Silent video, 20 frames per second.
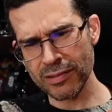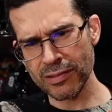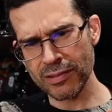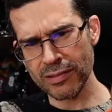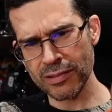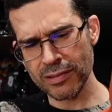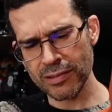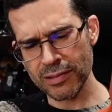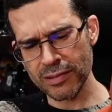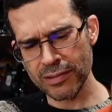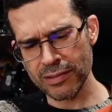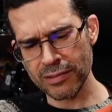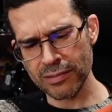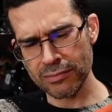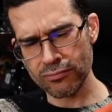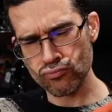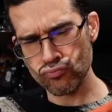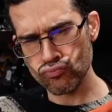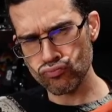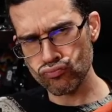
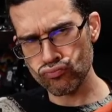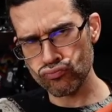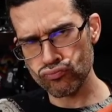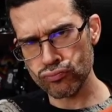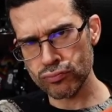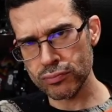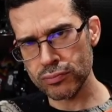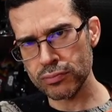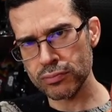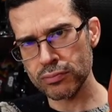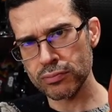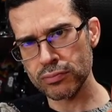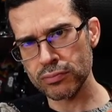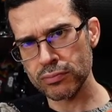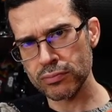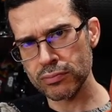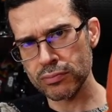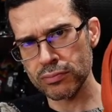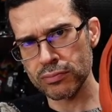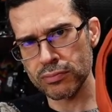
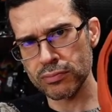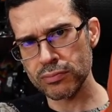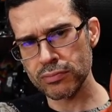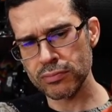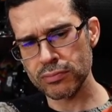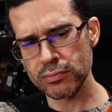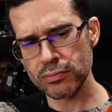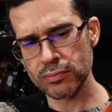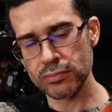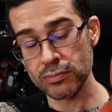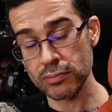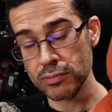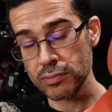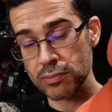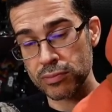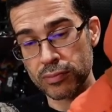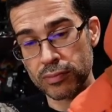(silence)